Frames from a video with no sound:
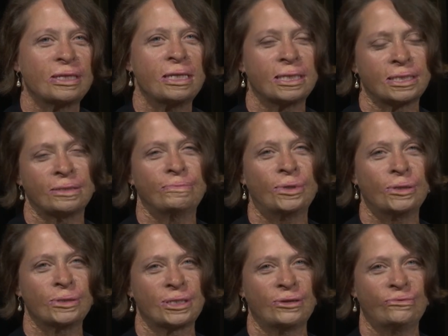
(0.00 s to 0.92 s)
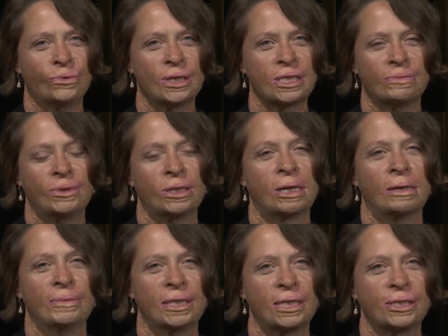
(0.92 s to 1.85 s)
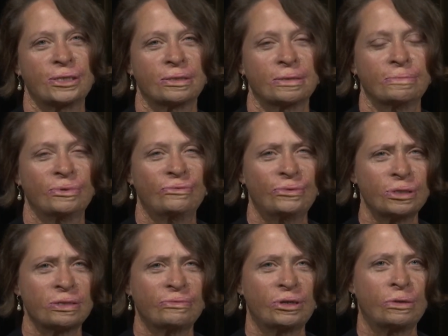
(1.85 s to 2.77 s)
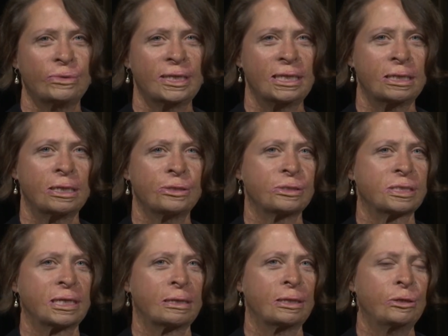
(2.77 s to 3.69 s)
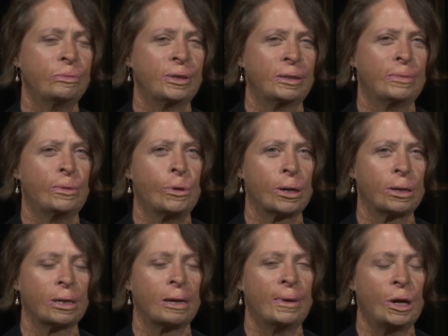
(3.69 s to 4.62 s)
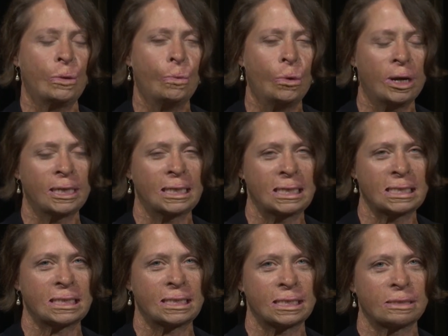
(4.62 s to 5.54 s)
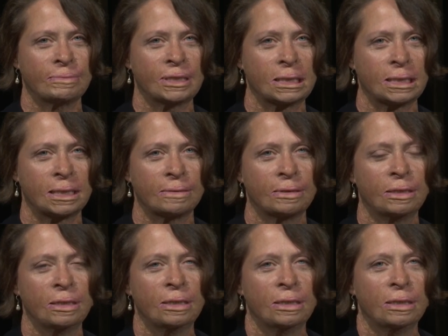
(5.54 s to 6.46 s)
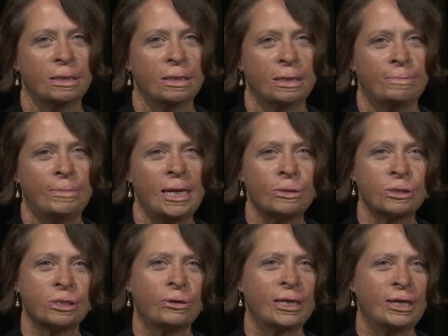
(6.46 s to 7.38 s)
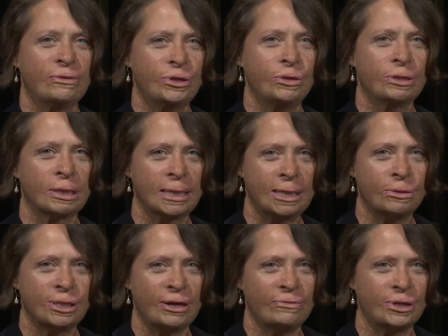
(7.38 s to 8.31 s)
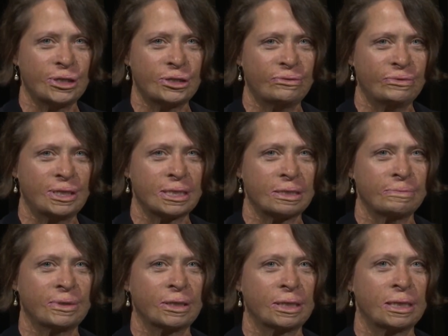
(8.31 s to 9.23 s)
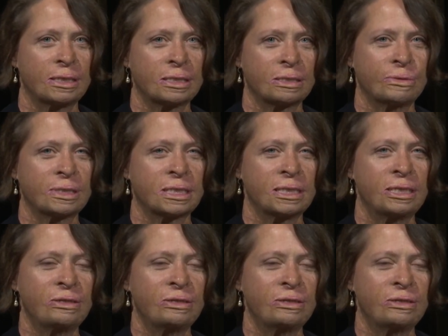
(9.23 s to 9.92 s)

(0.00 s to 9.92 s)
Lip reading: the nuts and bolts of reasonable accommodation. But first of all, we need to understand a little bit more about what is a disability. Michael's already given you the legal definition of disability. So it's an